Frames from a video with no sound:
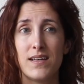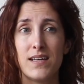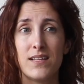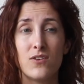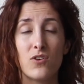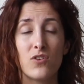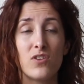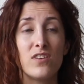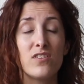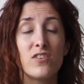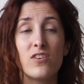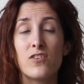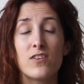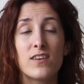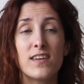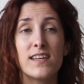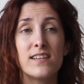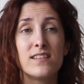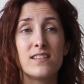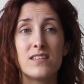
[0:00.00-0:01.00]
And you're not
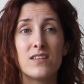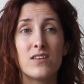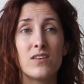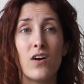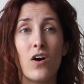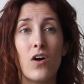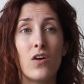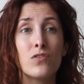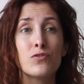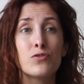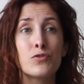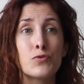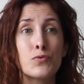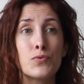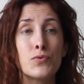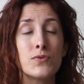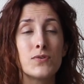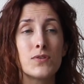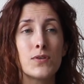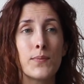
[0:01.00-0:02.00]
gonna get the whole
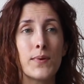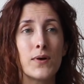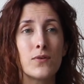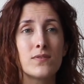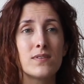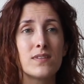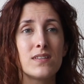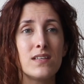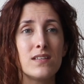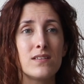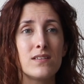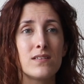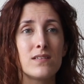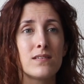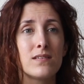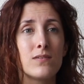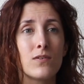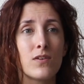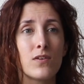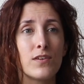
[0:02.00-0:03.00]
truth about it.
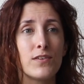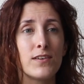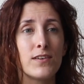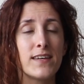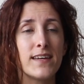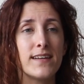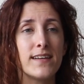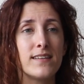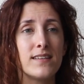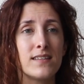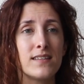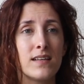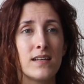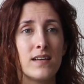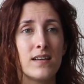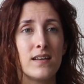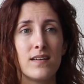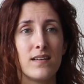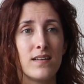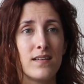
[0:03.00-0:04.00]
You're gonna get
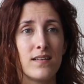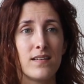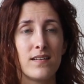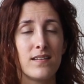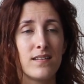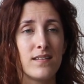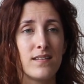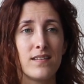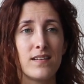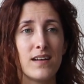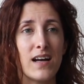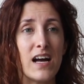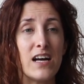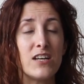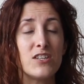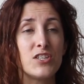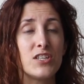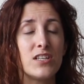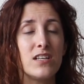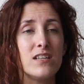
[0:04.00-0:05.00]

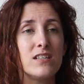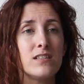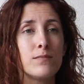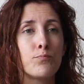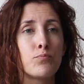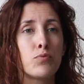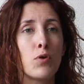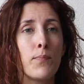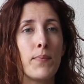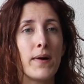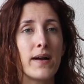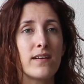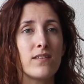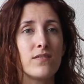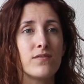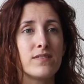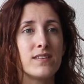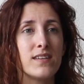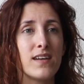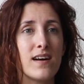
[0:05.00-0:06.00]
Ashley's
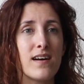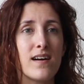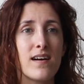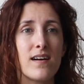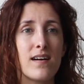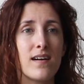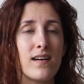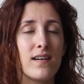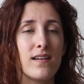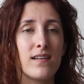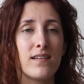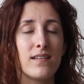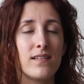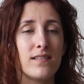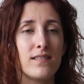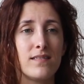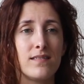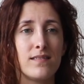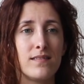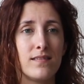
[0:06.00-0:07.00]
propaganda
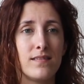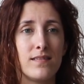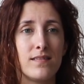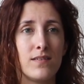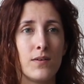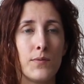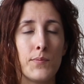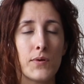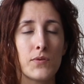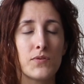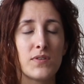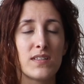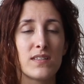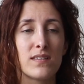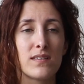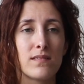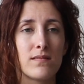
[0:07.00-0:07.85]
about it.